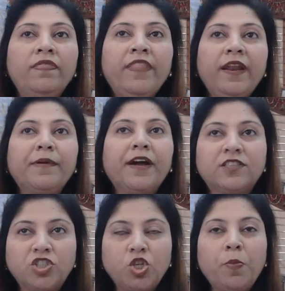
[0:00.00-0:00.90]
their
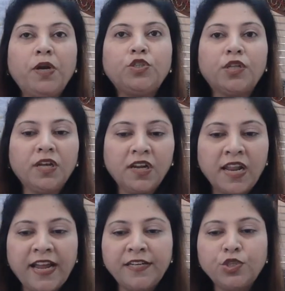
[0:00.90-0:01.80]
customers or the
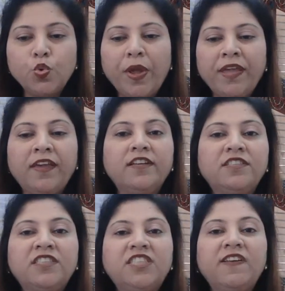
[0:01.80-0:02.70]
clients to engage
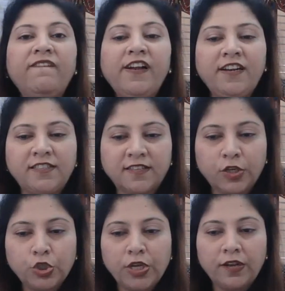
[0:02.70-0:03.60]
in civil
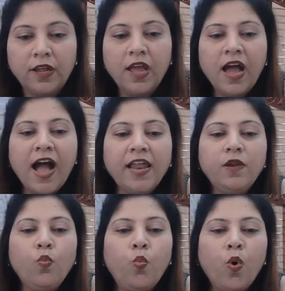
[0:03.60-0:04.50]
discussion and
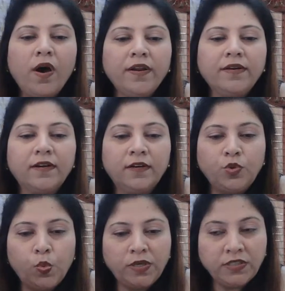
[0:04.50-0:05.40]
work
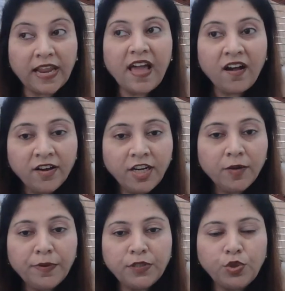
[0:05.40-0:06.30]
towards an
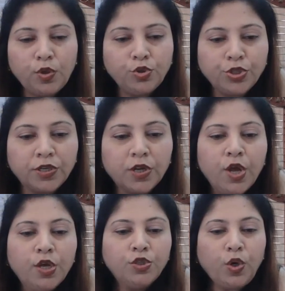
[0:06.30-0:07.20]
agreeable solution.
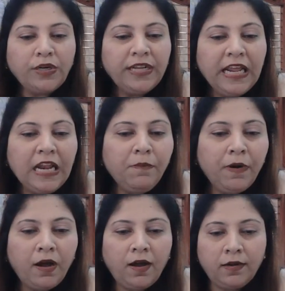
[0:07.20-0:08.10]
So deal
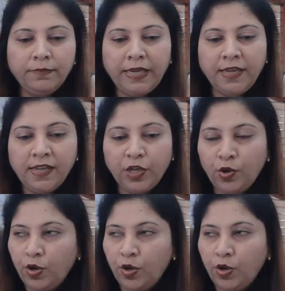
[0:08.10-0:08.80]
making